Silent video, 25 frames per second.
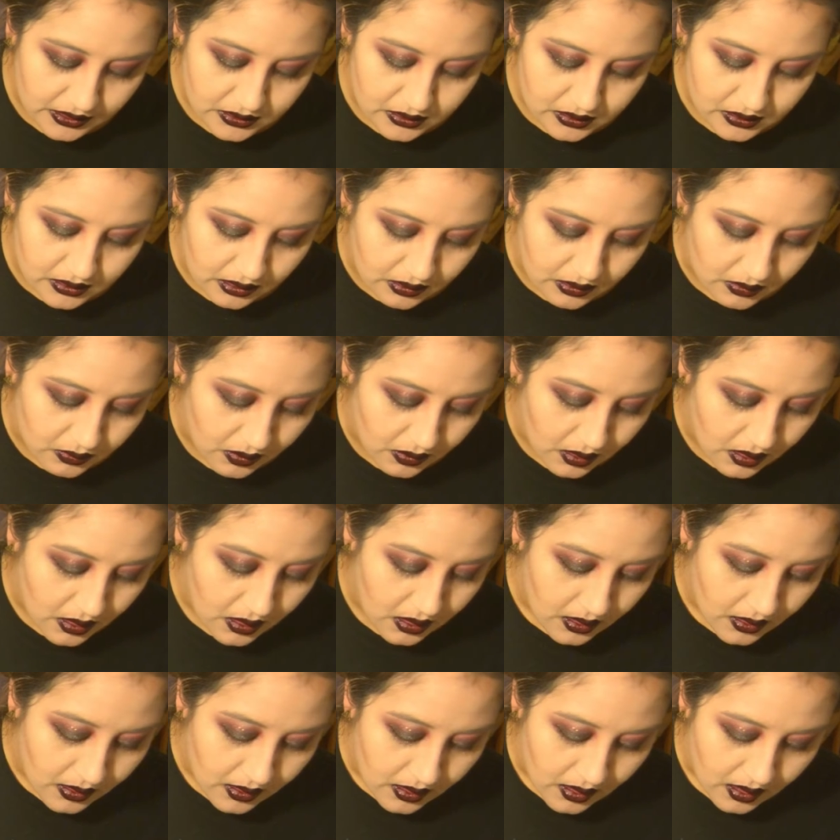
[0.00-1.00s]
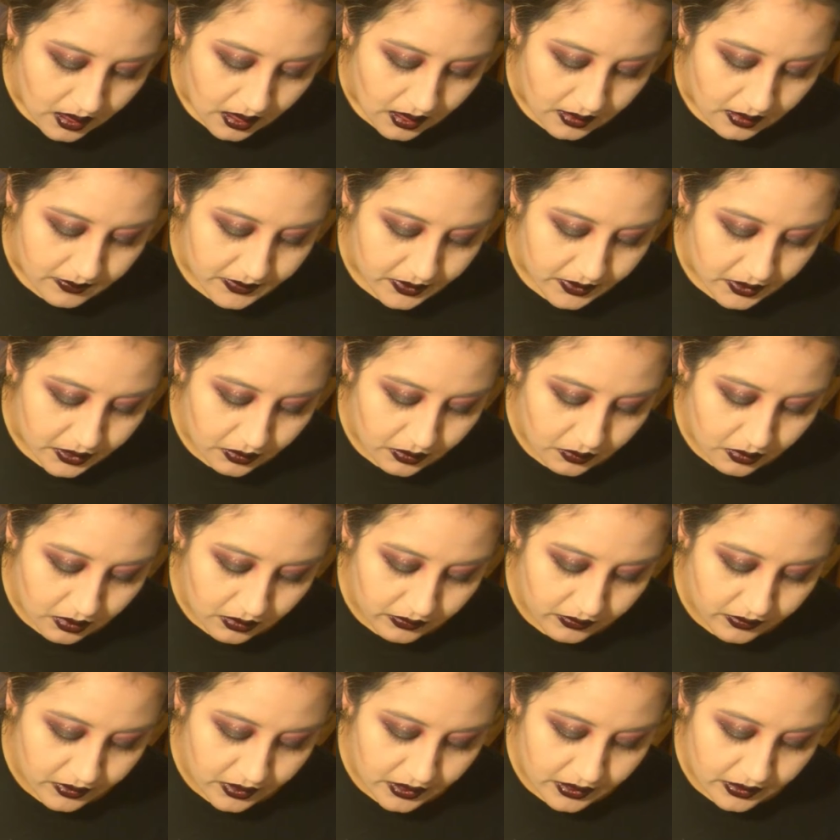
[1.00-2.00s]
So I'm going to go
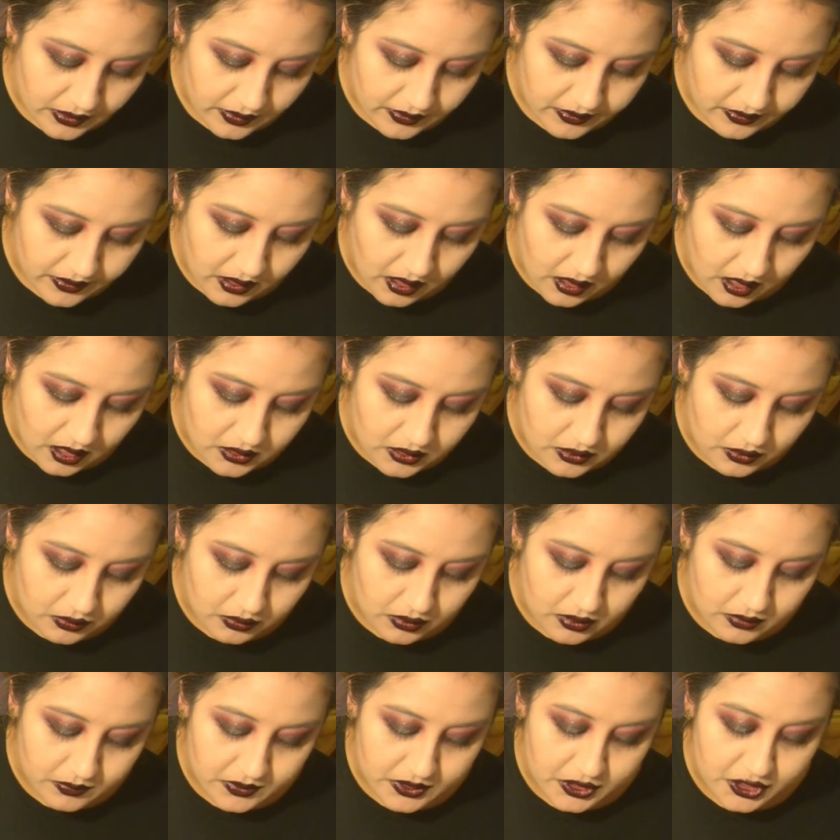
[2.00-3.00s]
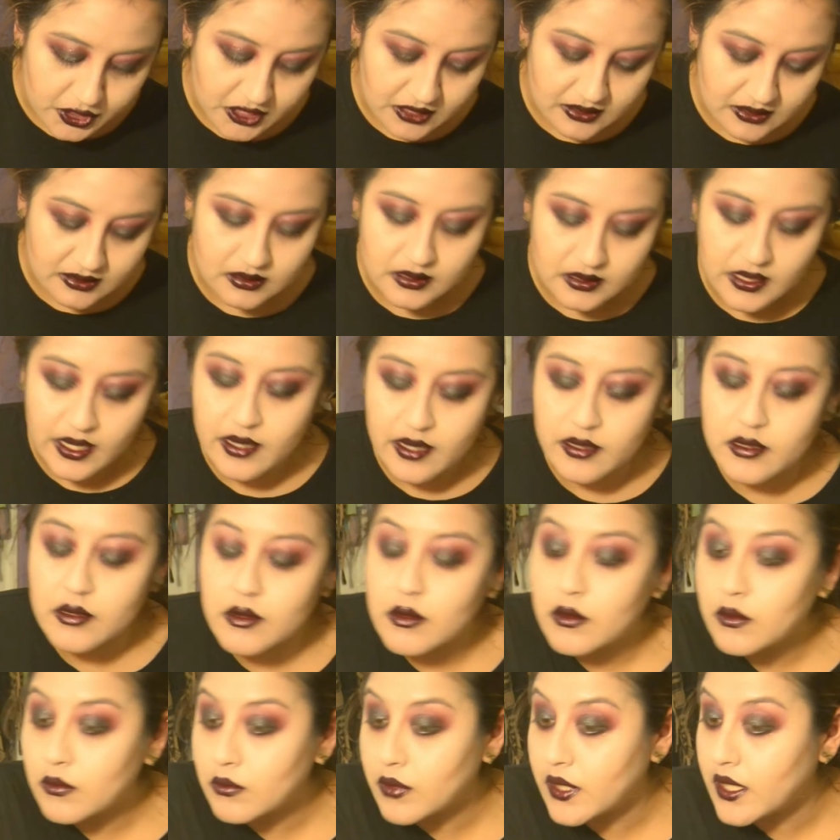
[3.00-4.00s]
over the contour we just set
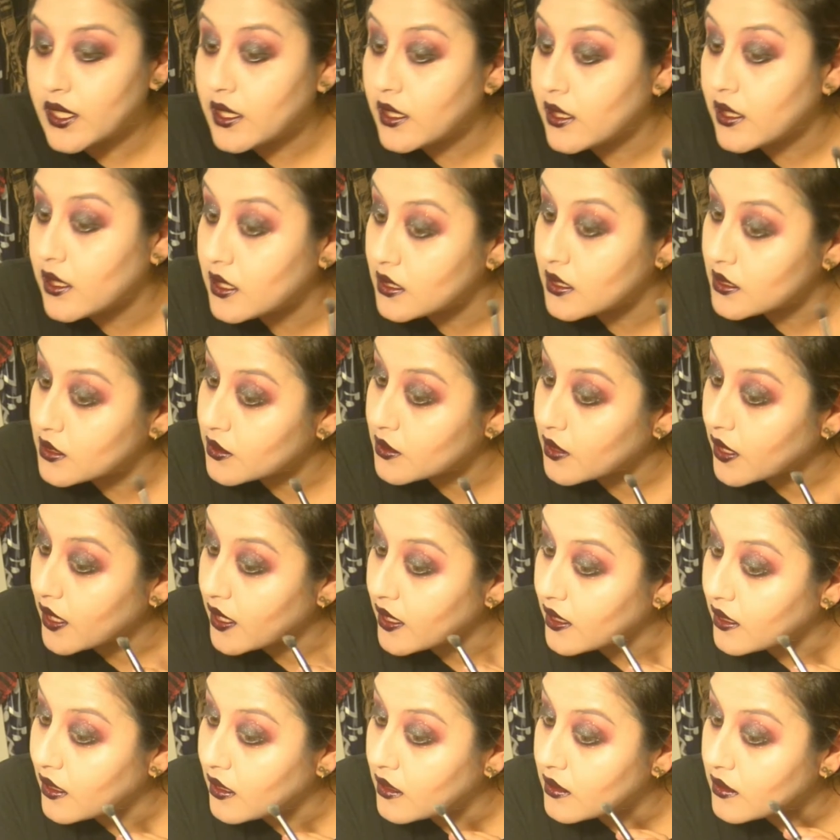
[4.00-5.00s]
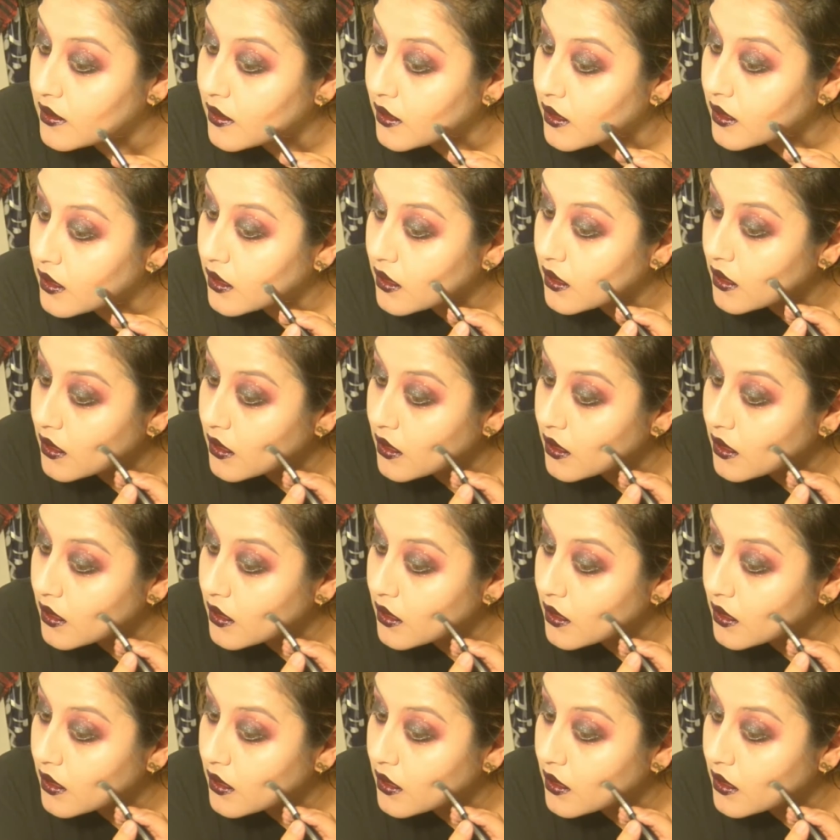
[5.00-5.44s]
with this gray color,